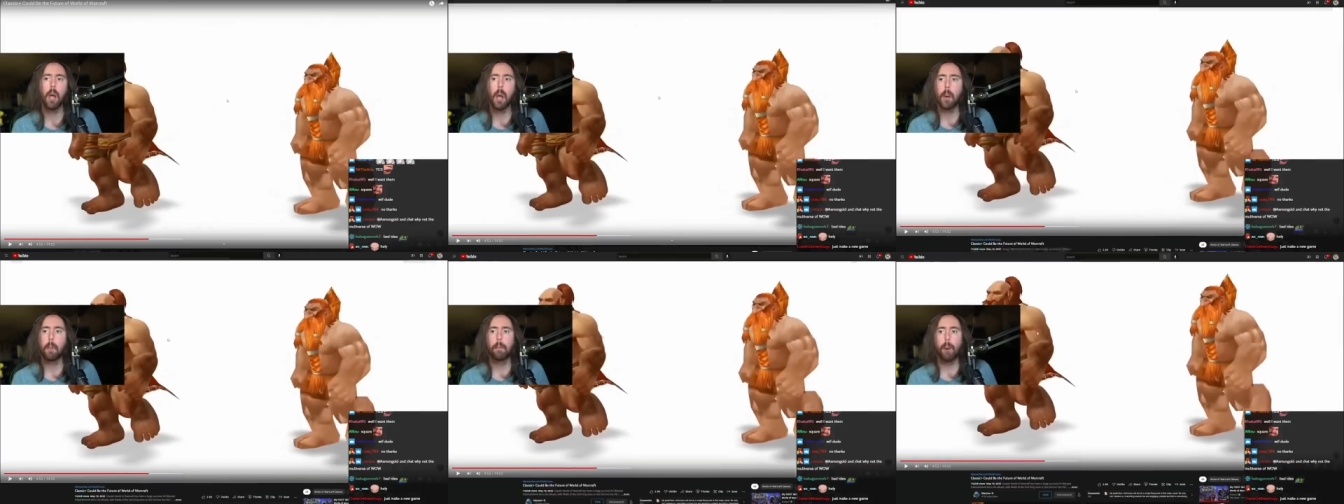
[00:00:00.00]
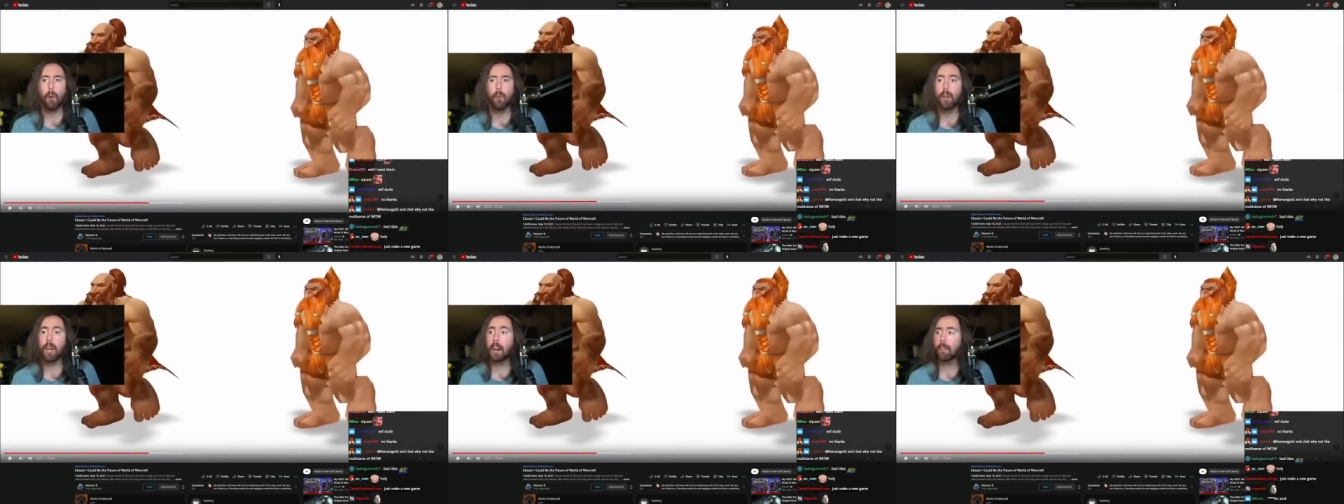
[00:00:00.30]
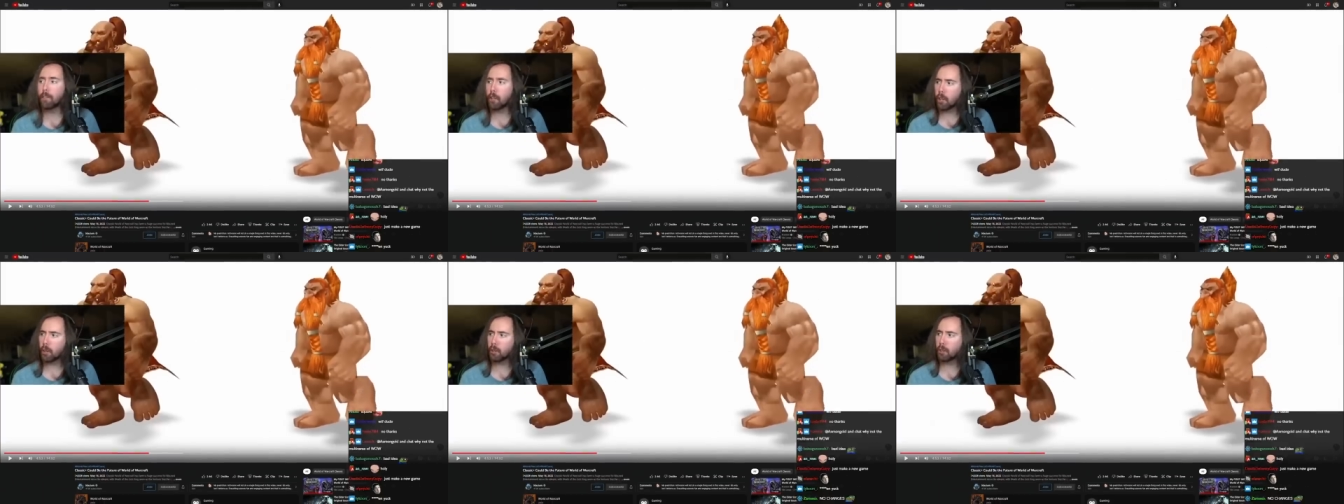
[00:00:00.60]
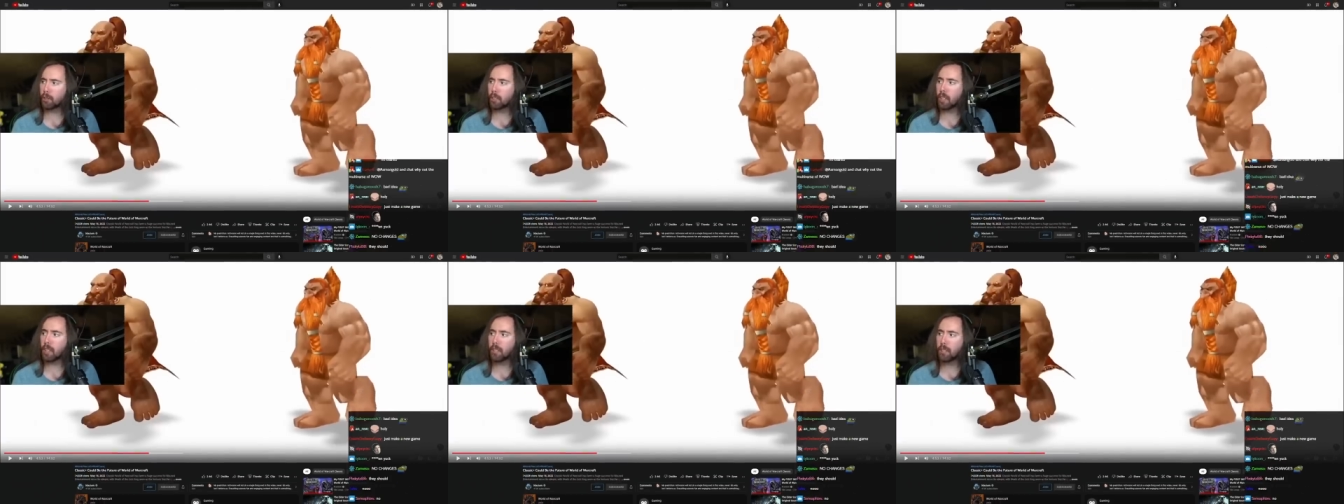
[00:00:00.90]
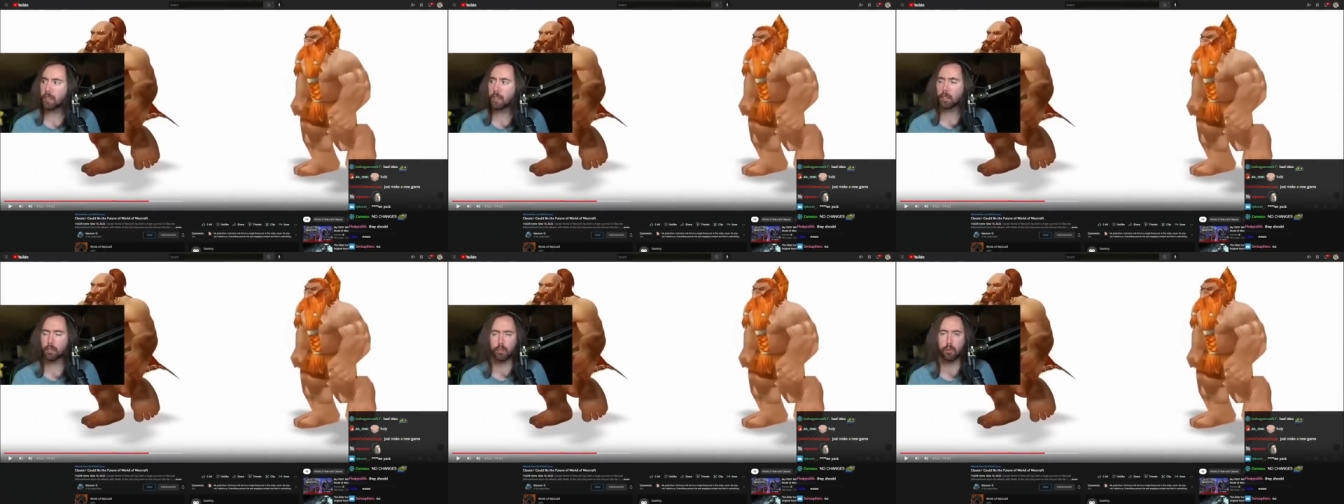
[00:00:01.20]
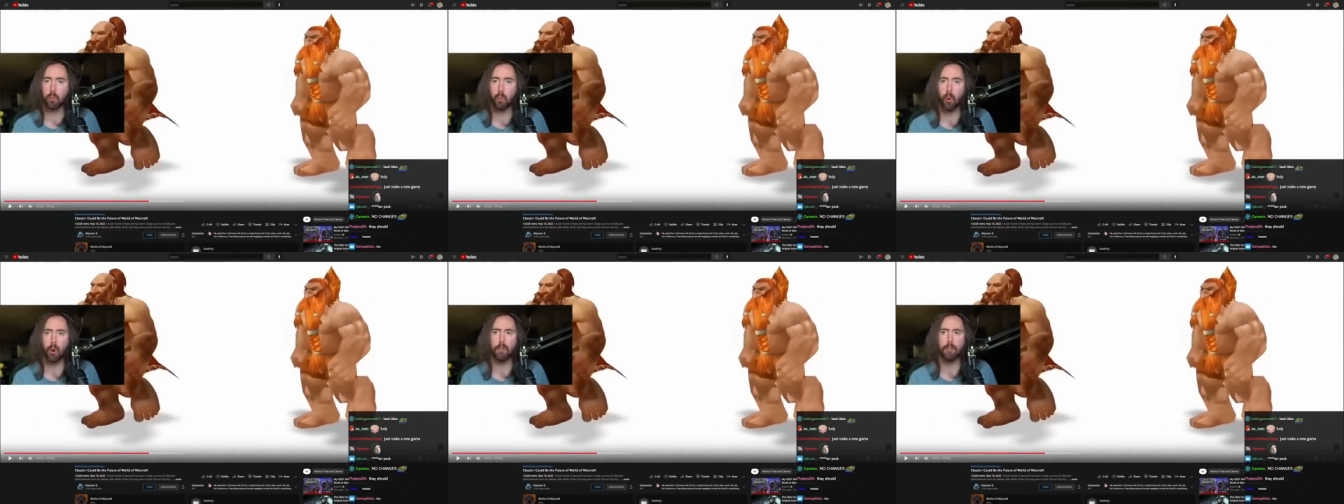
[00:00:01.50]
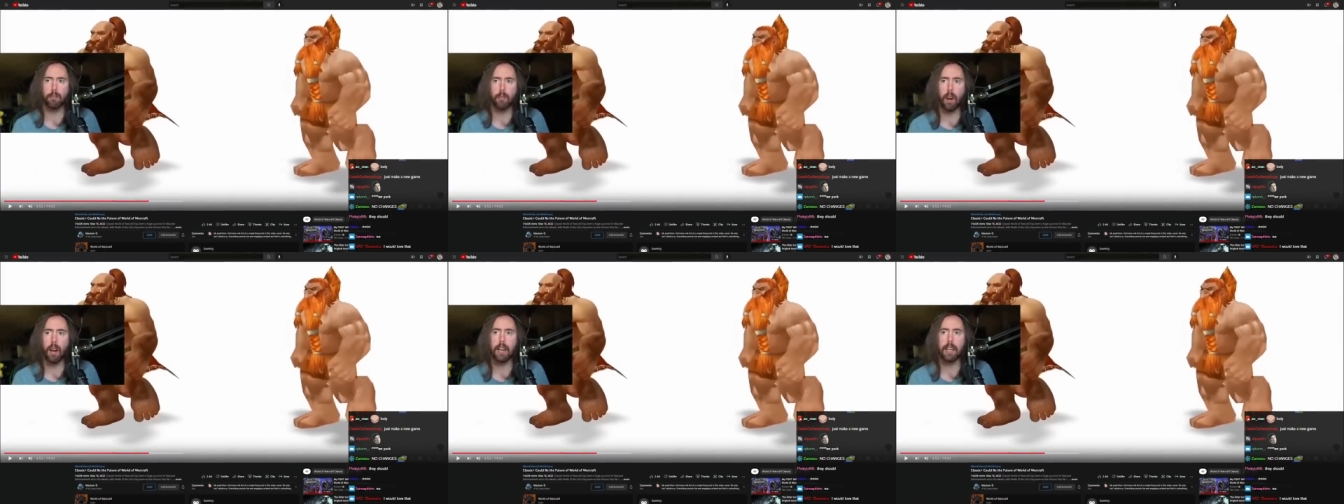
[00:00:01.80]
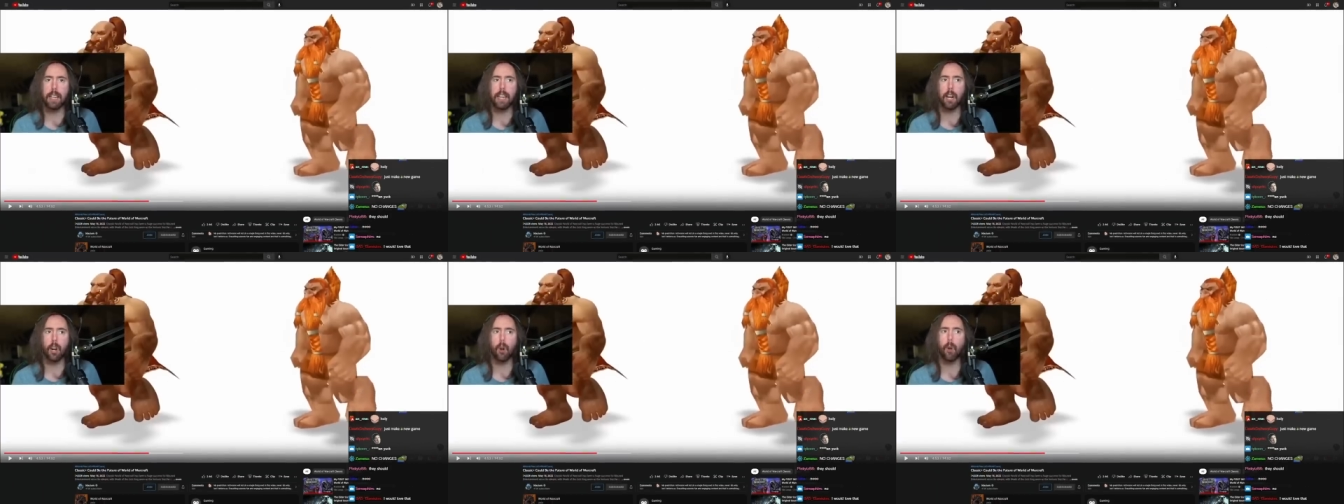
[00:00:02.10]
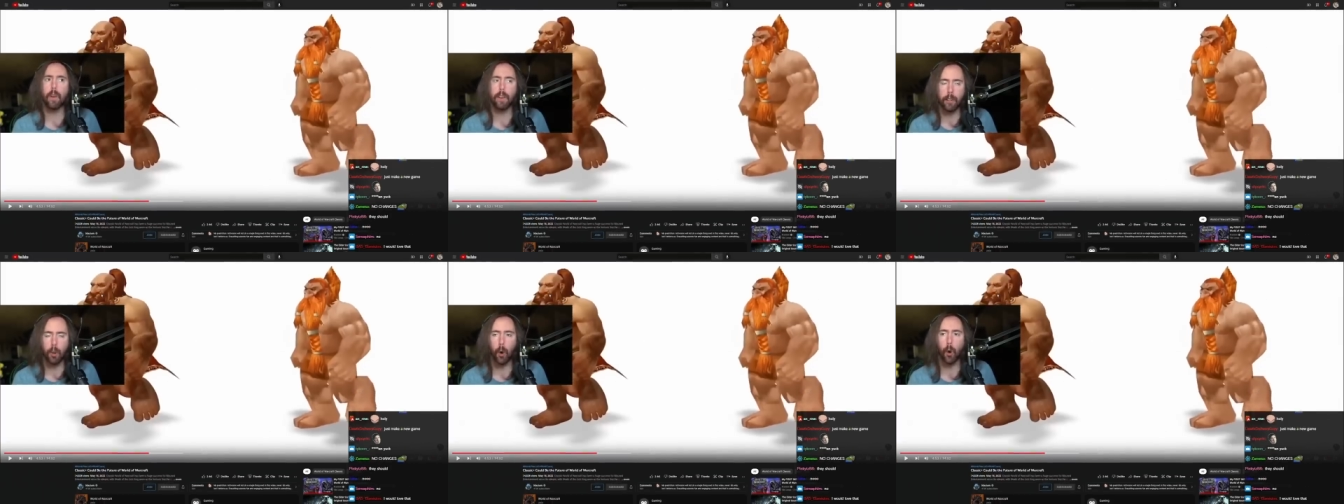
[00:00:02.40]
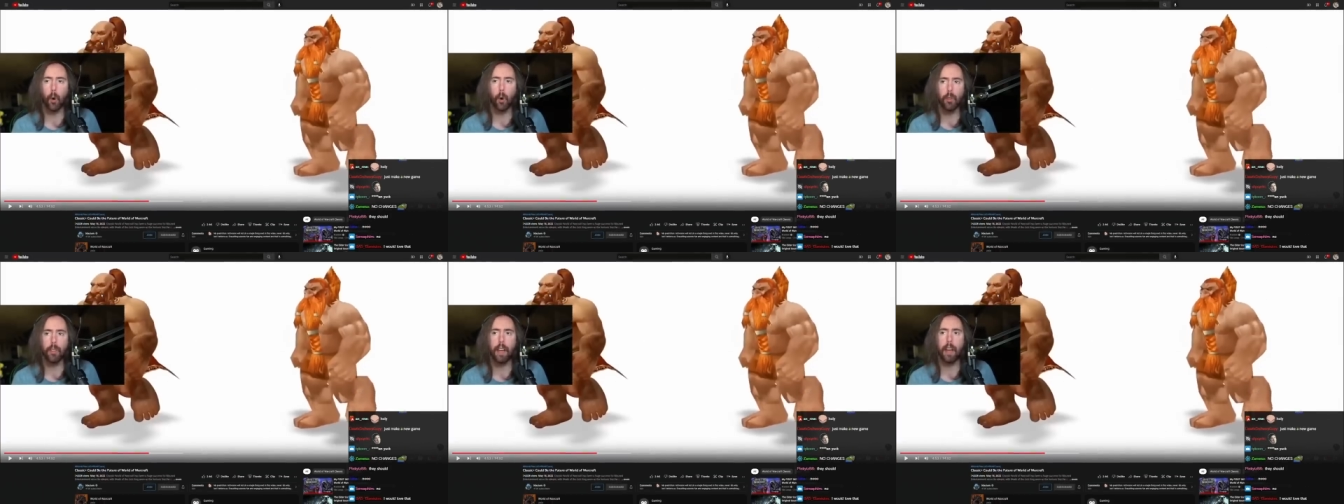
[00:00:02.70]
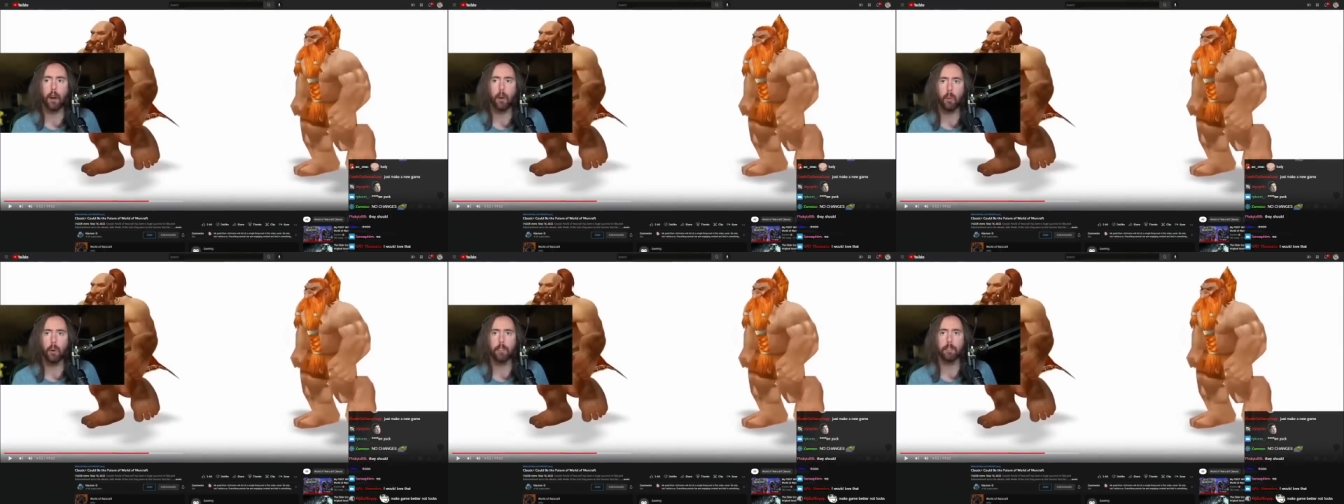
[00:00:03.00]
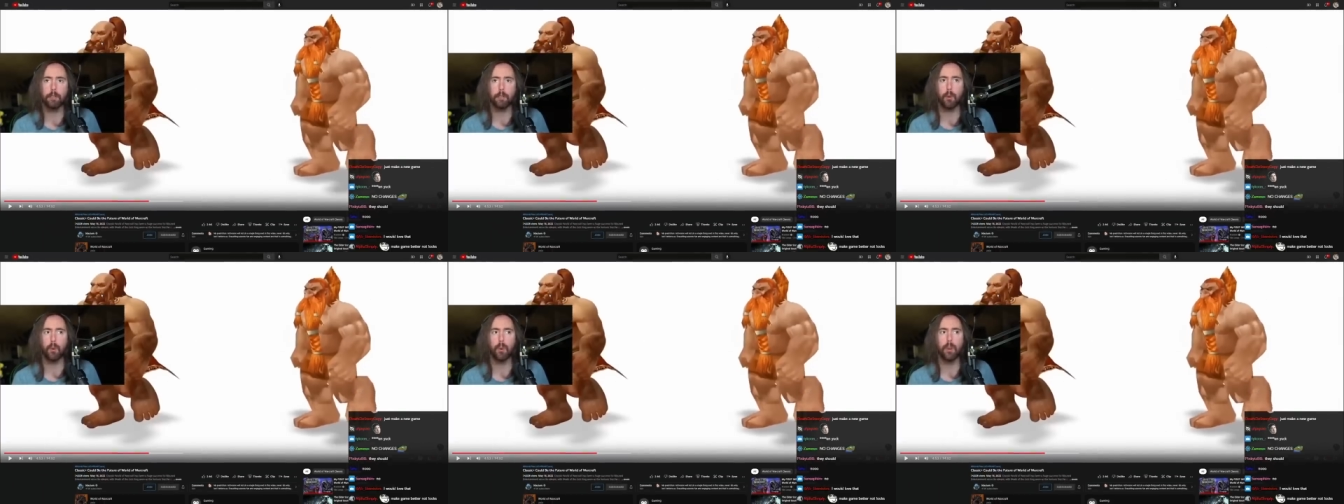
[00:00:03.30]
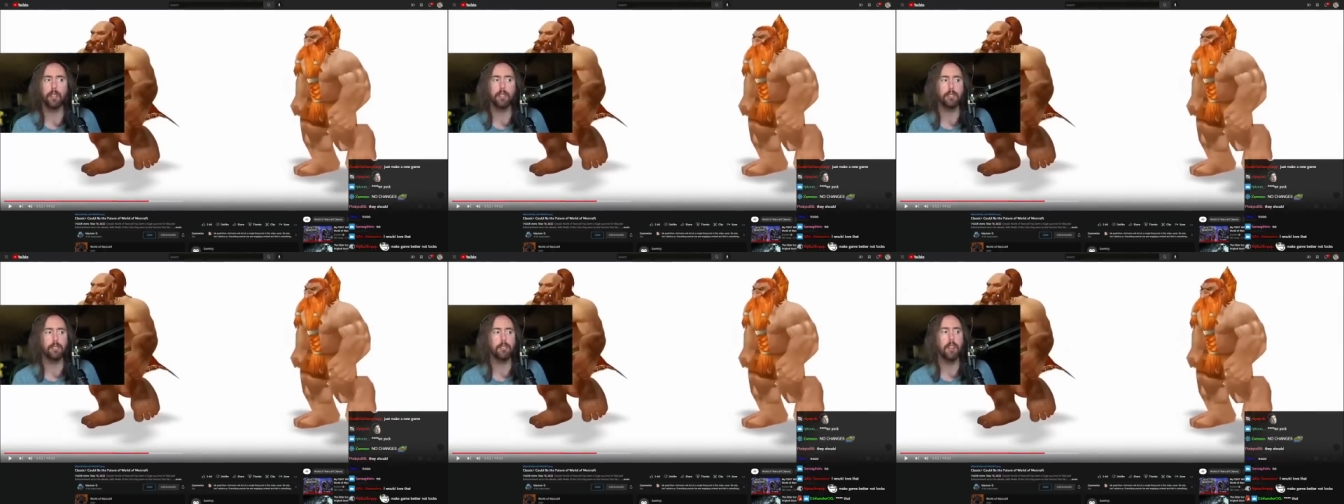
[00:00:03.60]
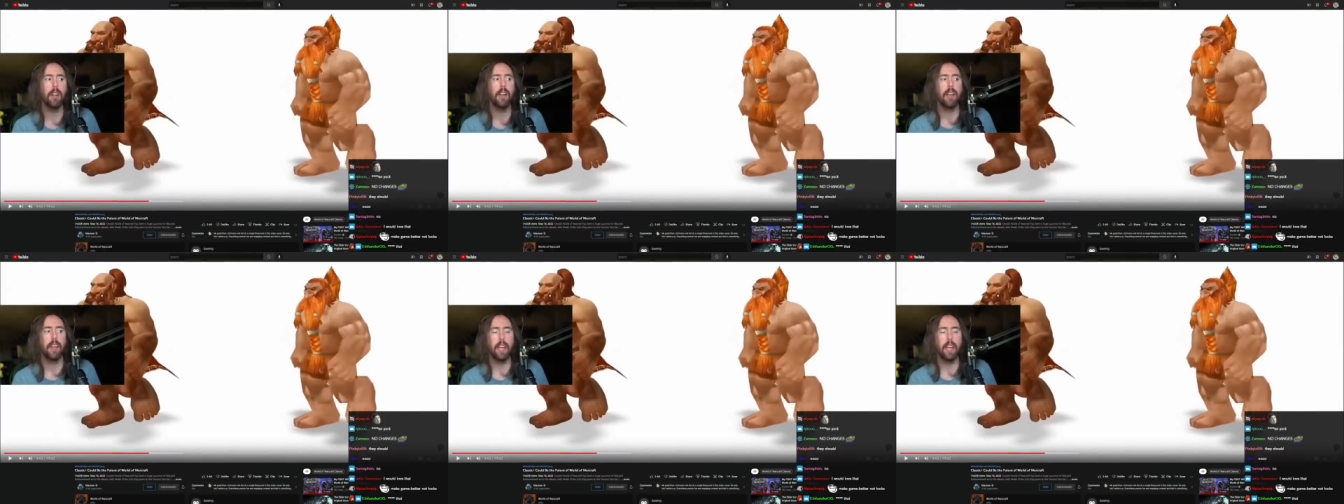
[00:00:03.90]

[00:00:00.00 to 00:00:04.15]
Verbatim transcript: But whenever you see this dwarf right here in old Elwynn Forest,